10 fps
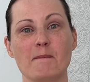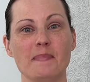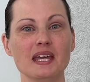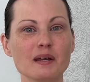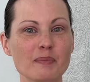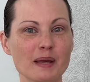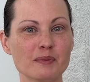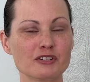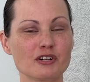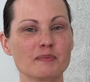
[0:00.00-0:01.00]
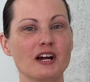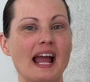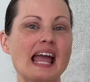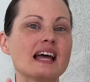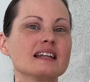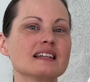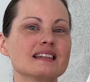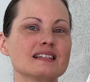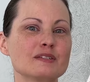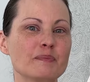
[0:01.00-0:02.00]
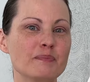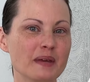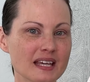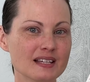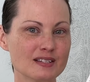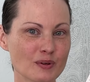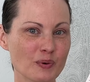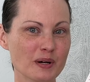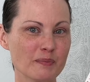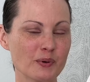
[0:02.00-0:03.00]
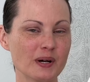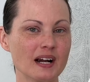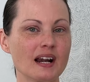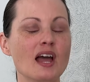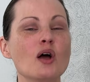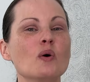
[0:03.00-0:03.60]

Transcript: big paper trimmer and this big scoreboard